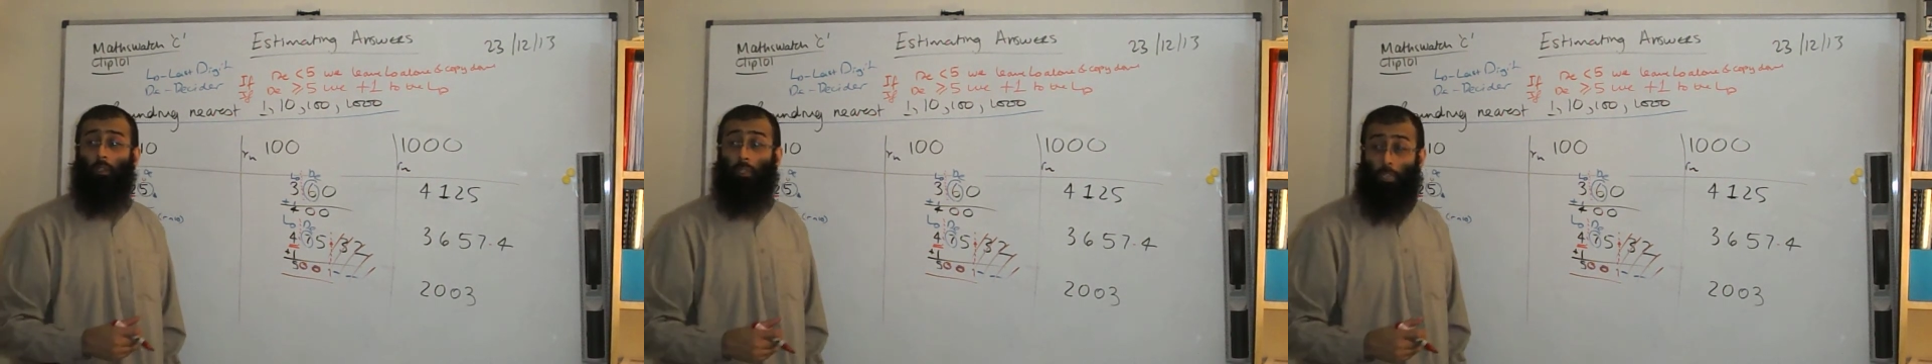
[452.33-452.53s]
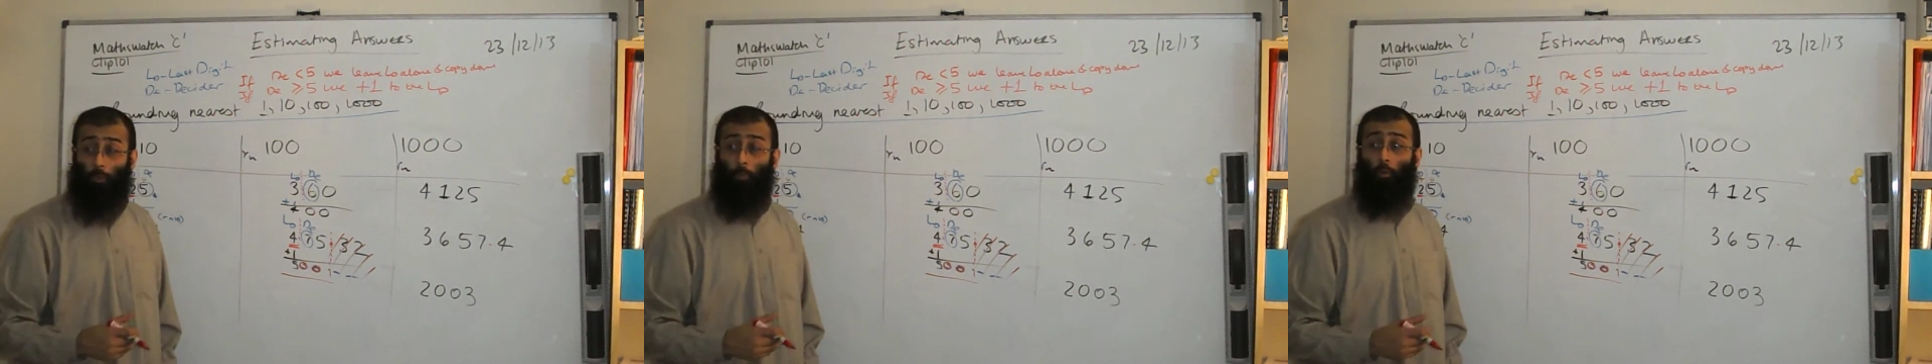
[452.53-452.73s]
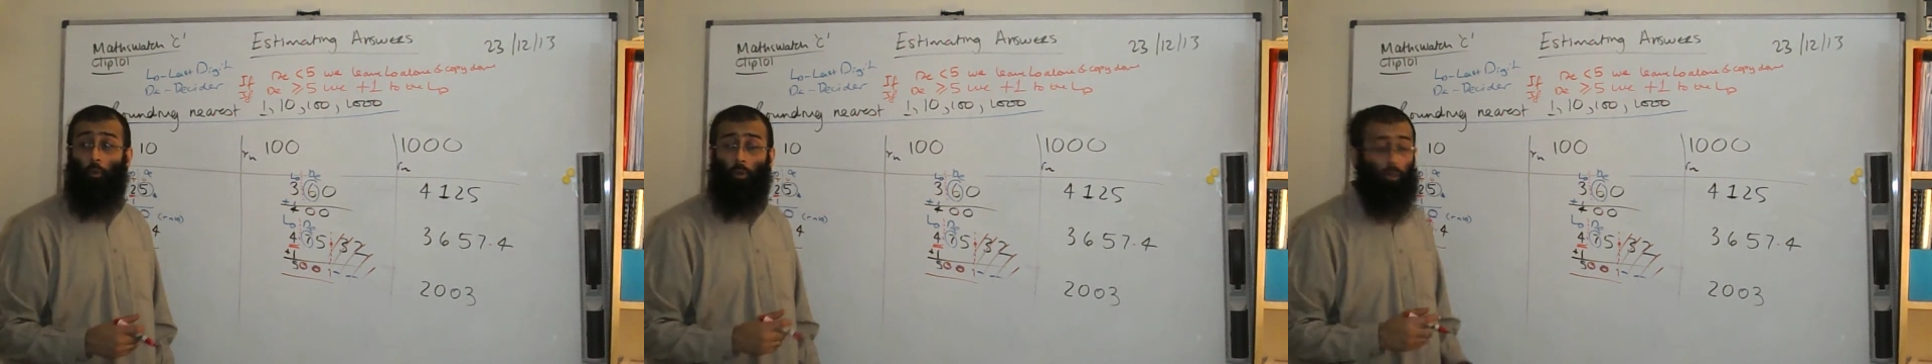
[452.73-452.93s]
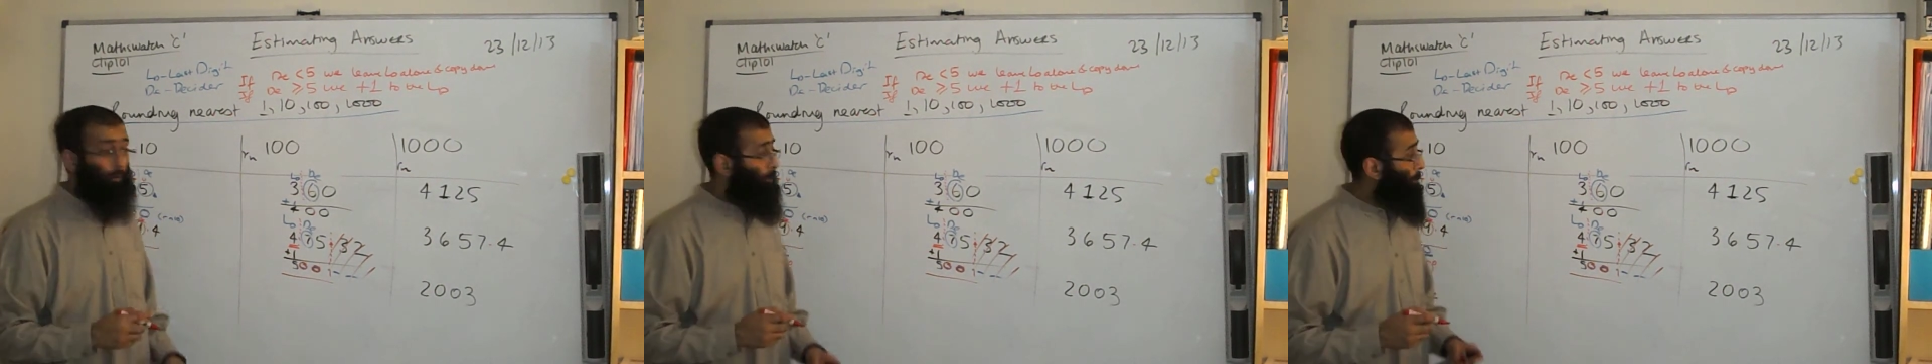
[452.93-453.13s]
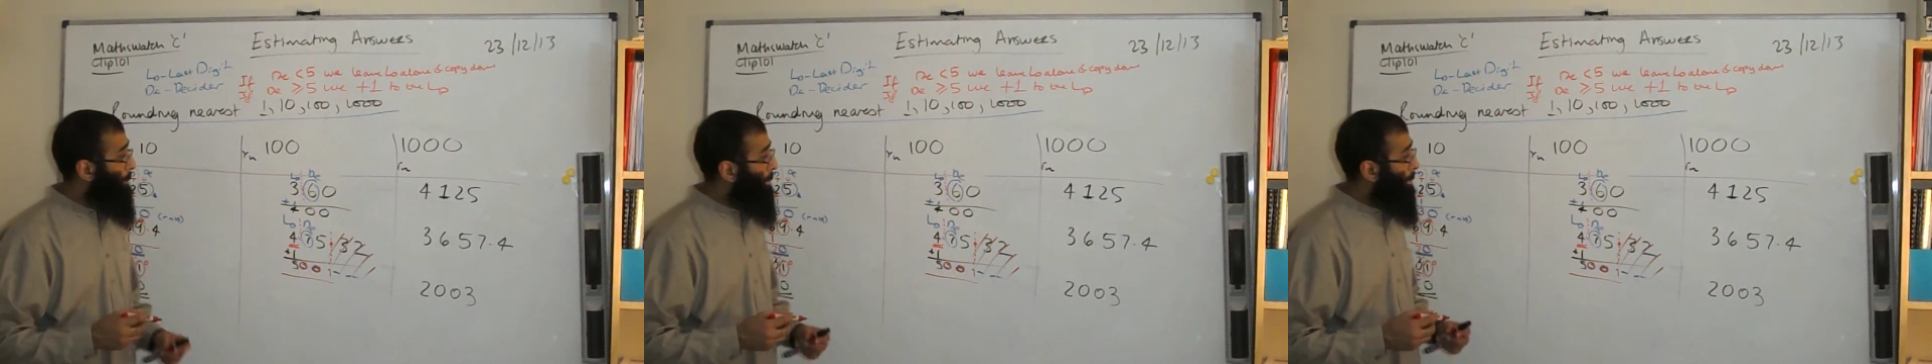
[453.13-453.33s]
That'd be wrong.
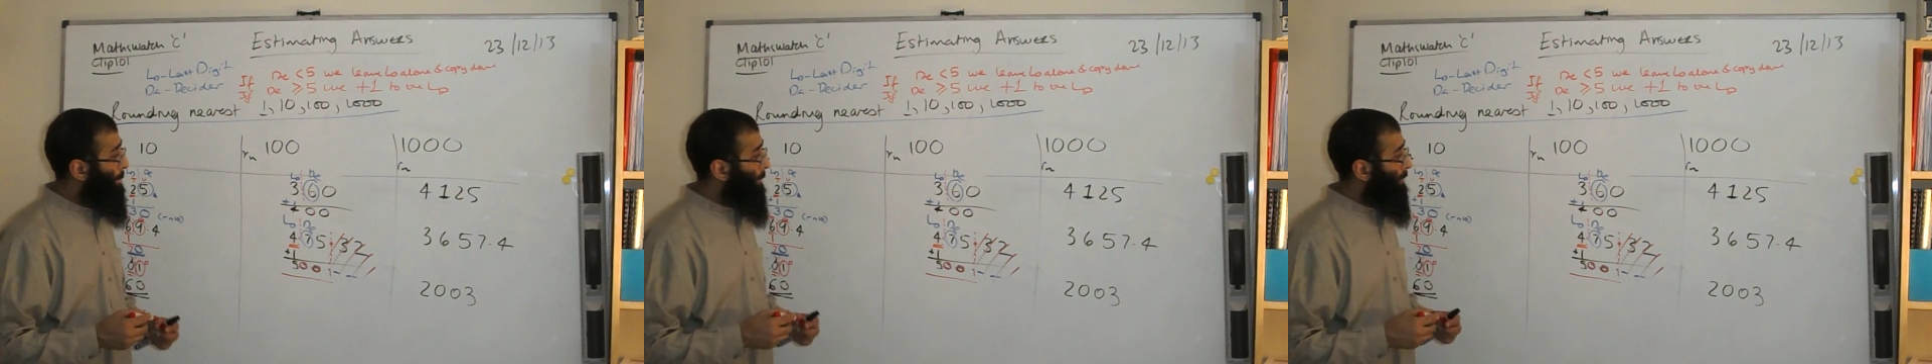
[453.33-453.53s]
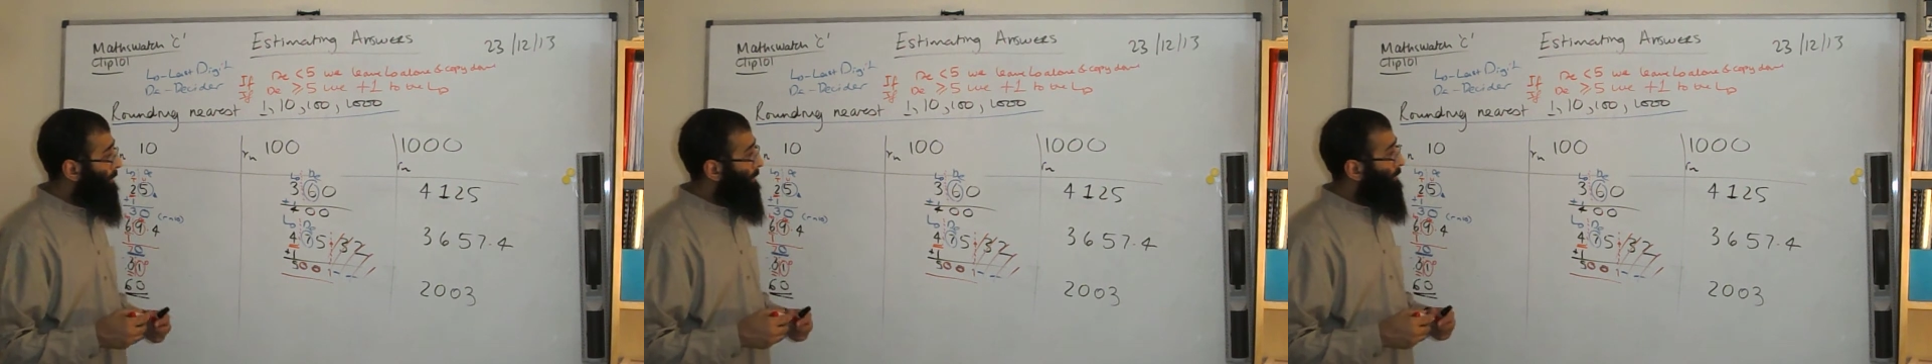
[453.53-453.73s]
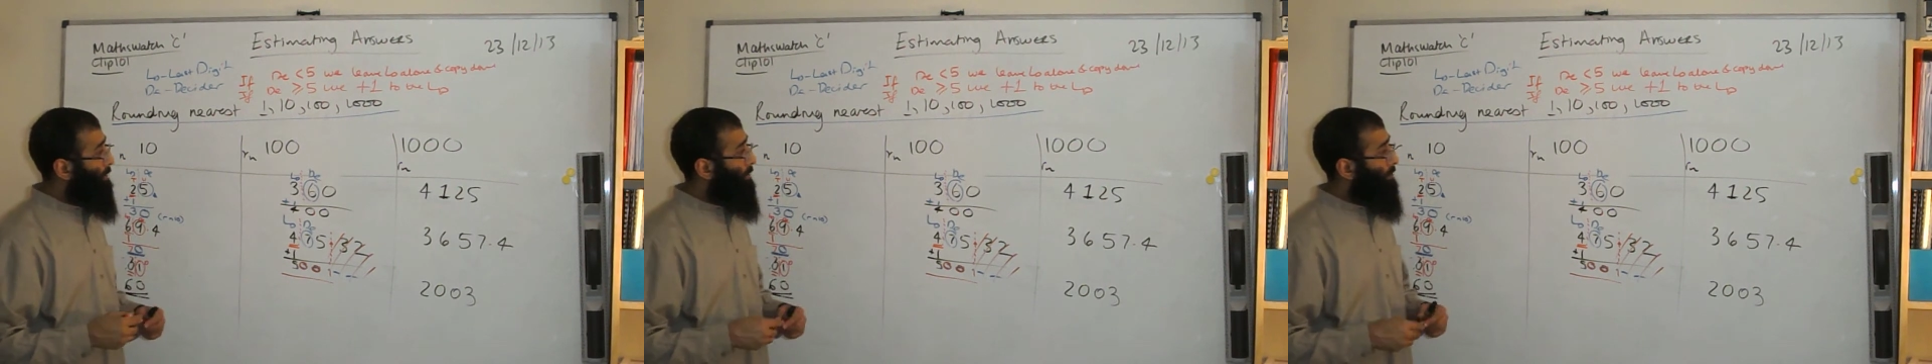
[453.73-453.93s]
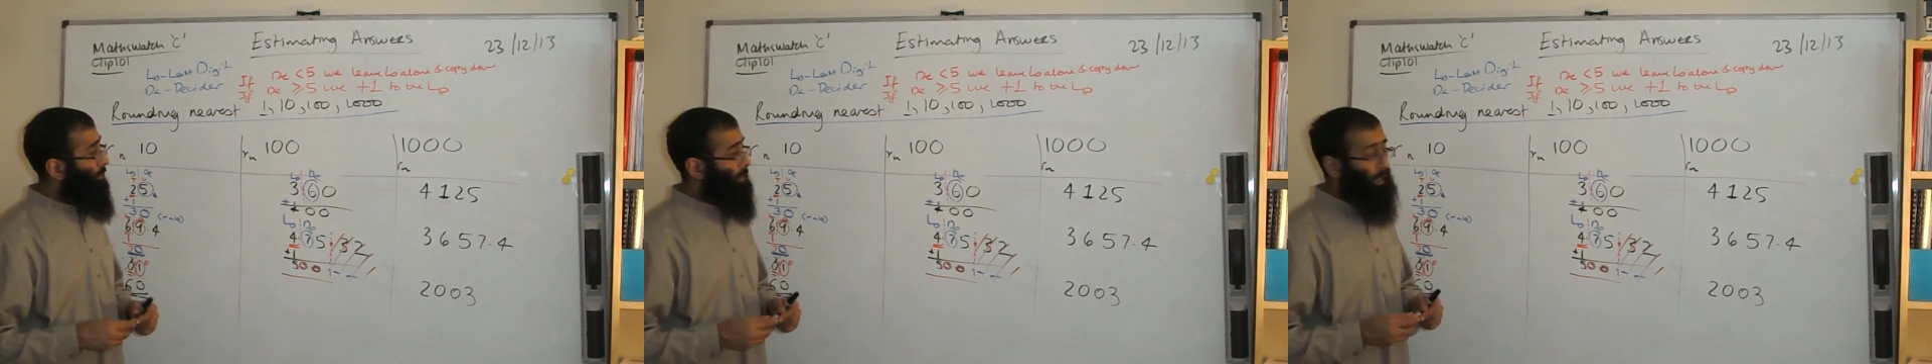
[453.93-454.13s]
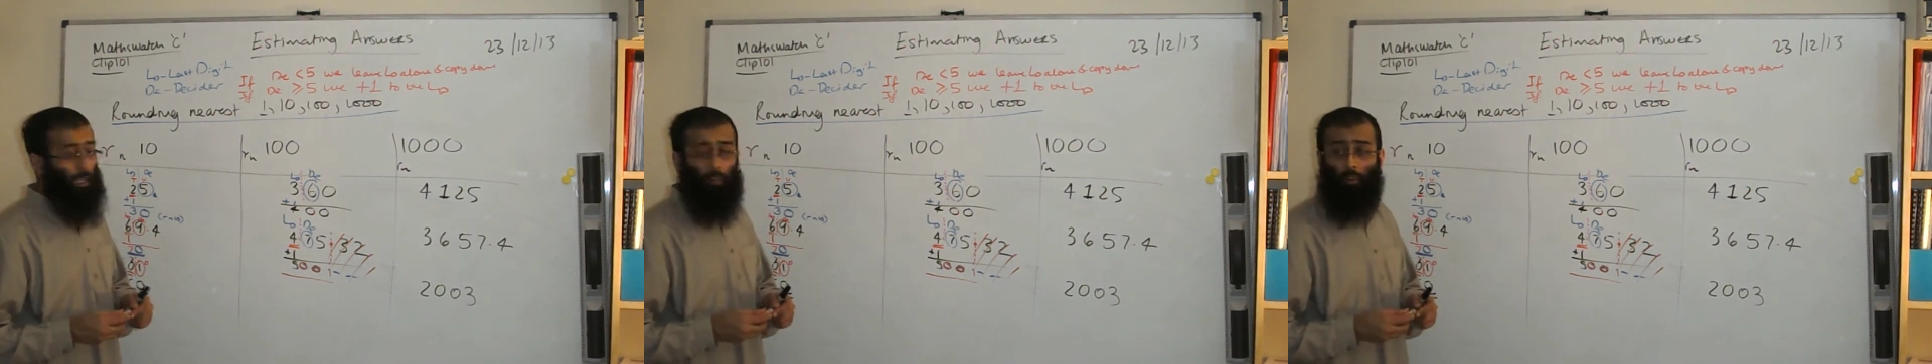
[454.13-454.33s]

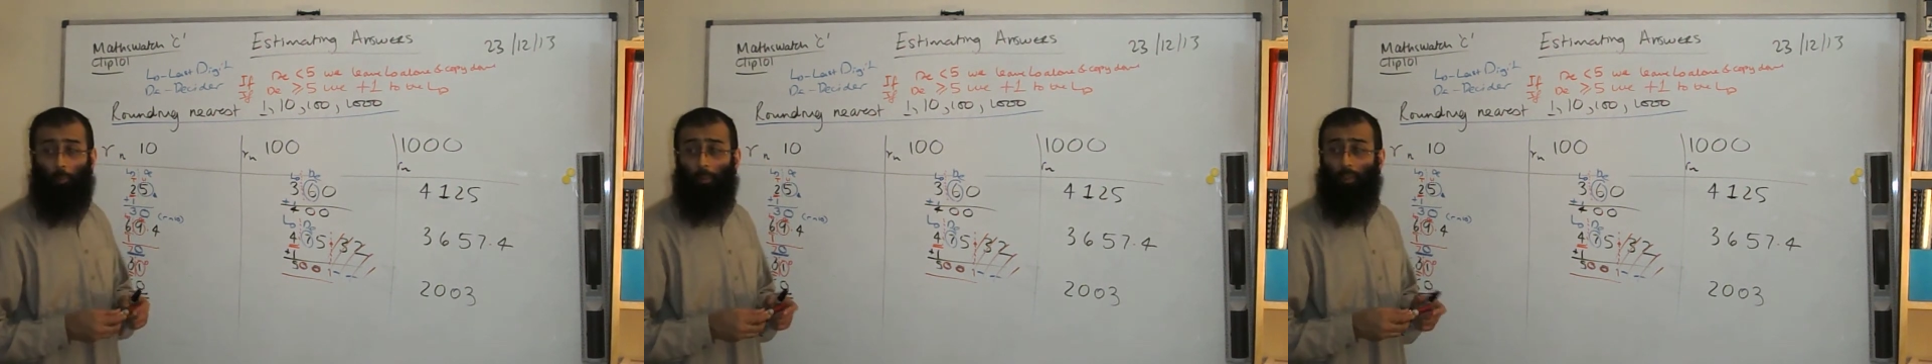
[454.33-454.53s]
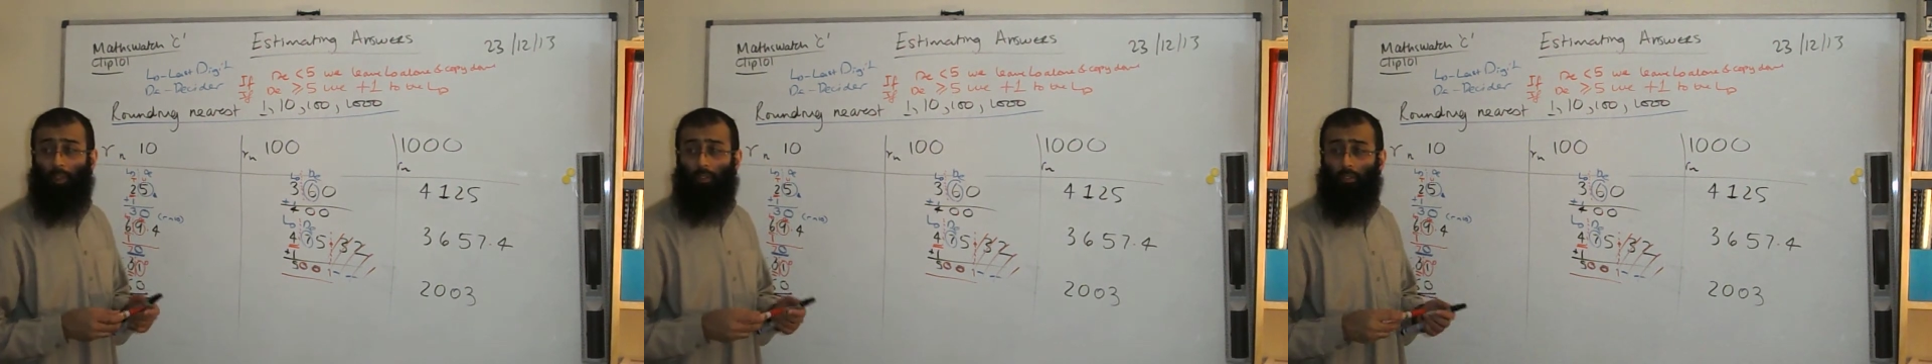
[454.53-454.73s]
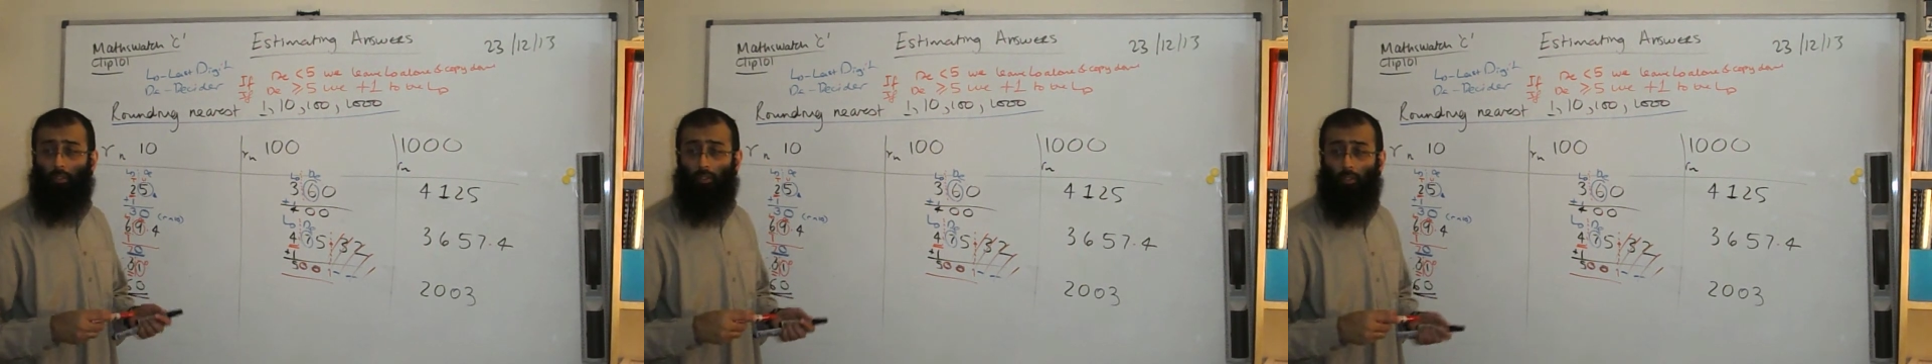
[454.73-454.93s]
Okay, happy with that?